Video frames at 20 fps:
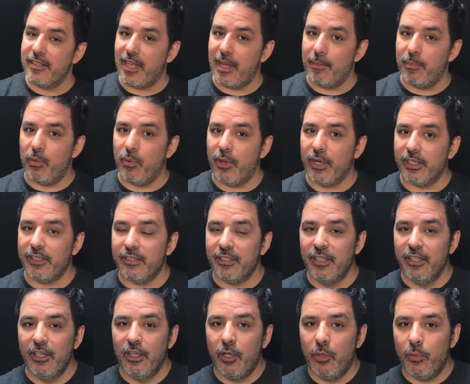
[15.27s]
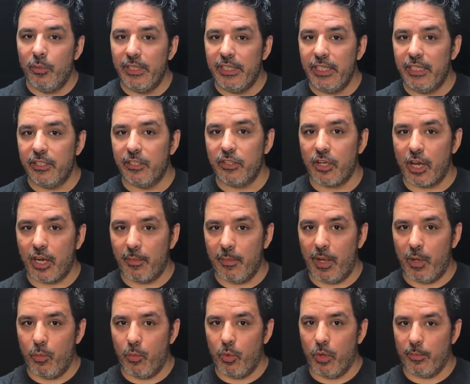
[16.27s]
that point, we need to talk
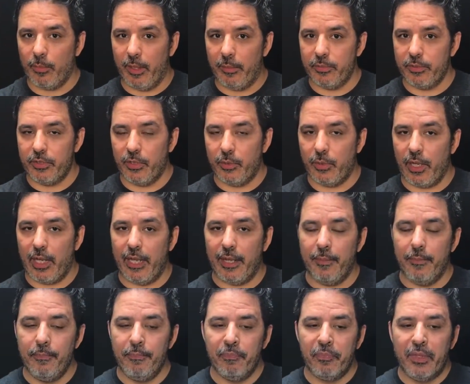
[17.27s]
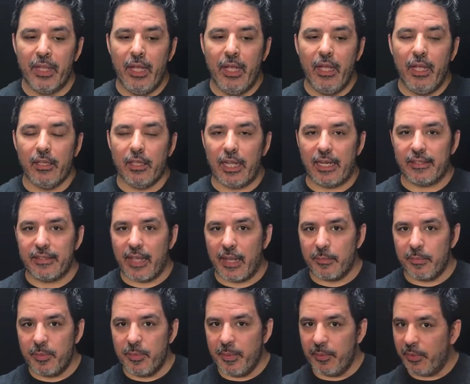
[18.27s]
about warm-ups, okay? A lot of
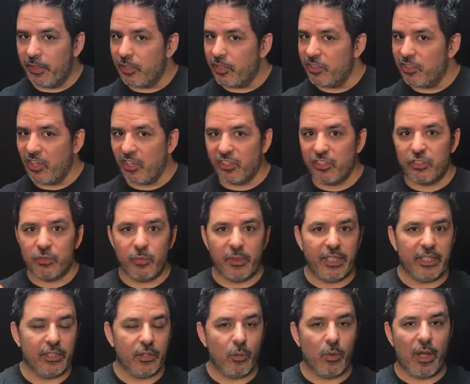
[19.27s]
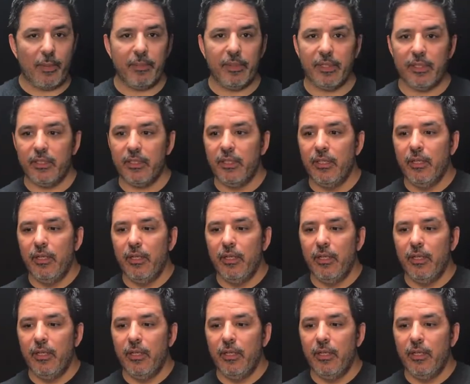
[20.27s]
times people just start swinging the weapon.